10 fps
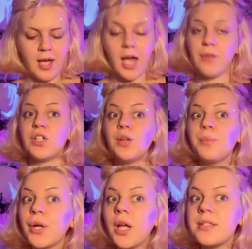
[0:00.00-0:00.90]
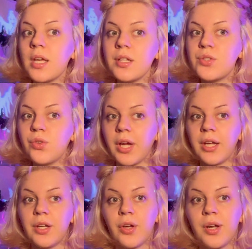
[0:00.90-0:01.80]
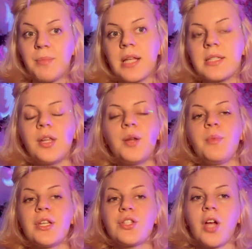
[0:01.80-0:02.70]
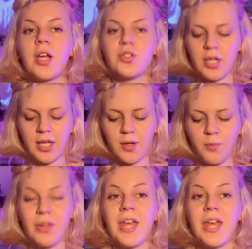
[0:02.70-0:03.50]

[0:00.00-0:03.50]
After you put on sunscreen, you're gonna mix a little moisturizer in with